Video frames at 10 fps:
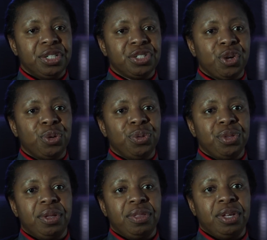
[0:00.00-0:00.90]
So
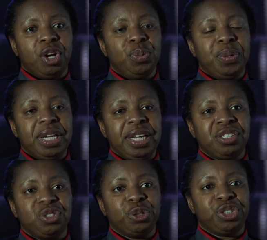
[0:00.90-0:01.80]
the OBE
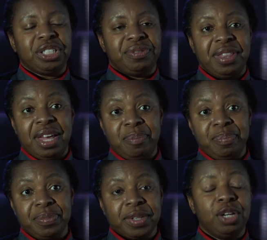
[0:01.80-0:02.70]
is not just for
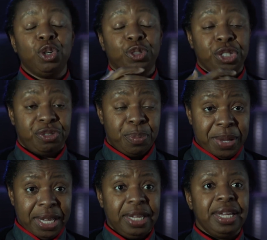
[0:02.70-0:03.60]
them, not just for
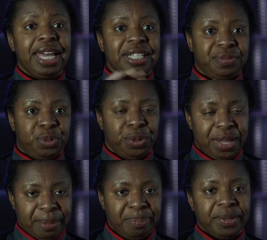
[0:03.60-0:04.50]
me, it's for
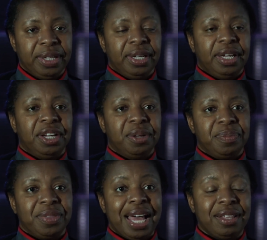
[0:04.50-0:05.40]
them.
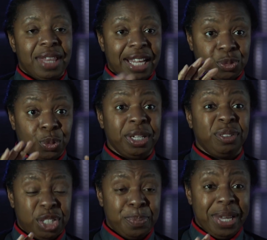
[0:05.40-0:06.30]
Um, that, that's what
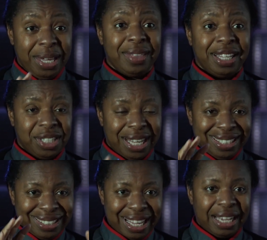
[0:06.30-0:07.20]
it, to me, that's
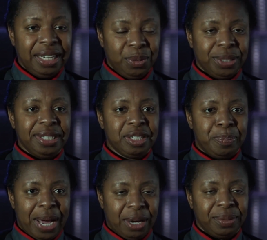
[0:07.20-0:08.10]
exactly what it's
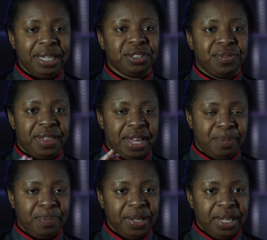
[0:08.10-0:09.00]
about. It's for
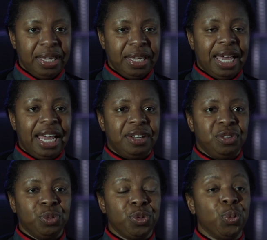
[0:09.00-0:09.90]
them and
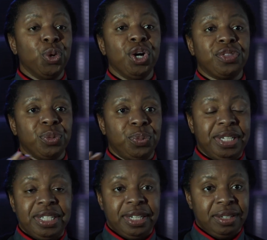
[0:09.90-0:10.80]
the work that we
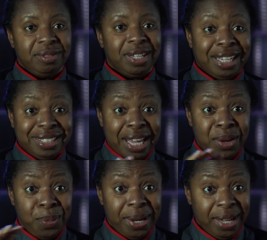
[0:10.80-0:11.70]
did, and I say
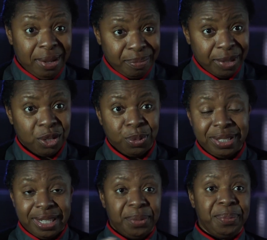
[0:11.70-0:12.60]
we, I always
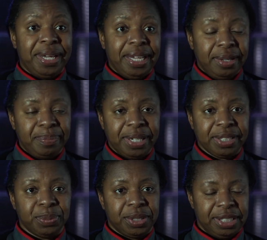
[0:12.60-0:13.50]
say we because
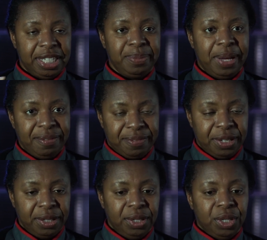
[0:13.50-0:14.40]
it was a team
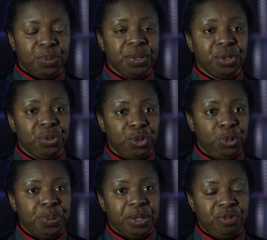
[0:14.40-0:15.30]
effort with the
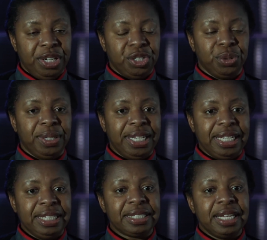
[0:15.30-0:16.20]
group and the regional
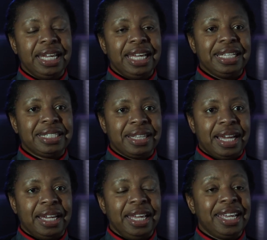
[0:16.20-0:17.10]
leads, is
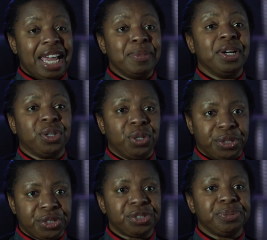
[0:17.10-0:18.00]
that it came at a
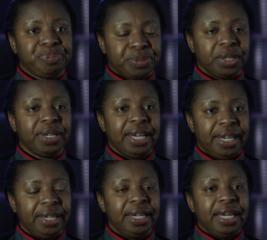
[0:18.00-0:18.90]
cost, okay?